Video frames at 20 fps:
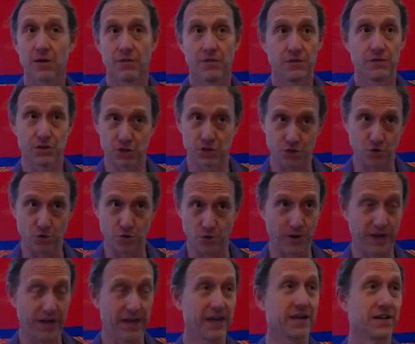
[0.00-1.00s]
The
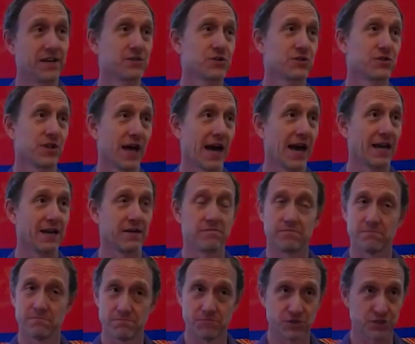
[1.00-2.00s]
story is that
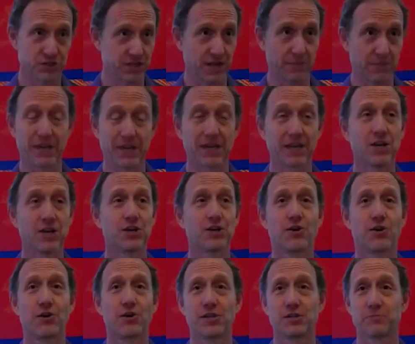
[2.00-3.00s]
stepping in a
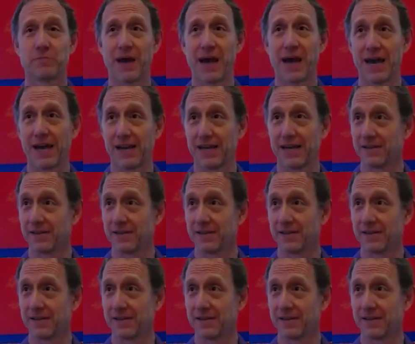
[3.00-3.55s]
turd is bad.